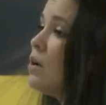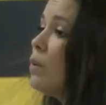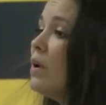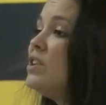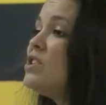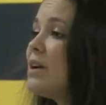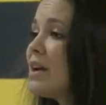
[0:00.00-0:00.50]

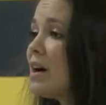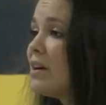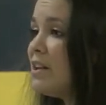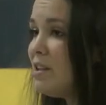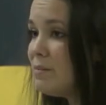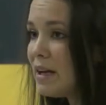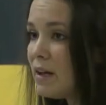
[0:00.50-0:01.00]
Once you get our
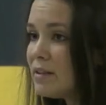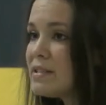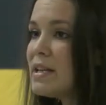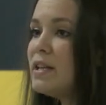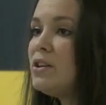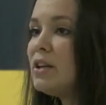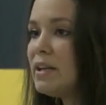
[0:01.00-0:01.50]
emails,
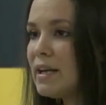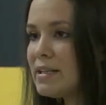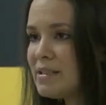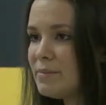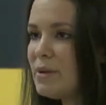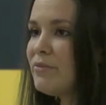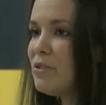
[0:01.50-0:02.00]
then you can get
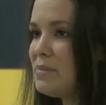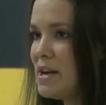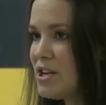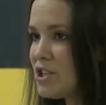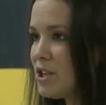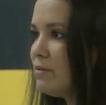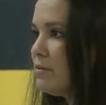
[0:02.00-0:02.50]
some
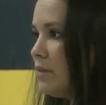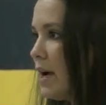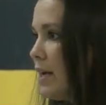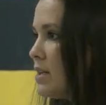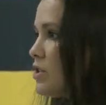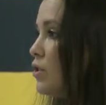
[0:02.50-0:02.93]
information, right?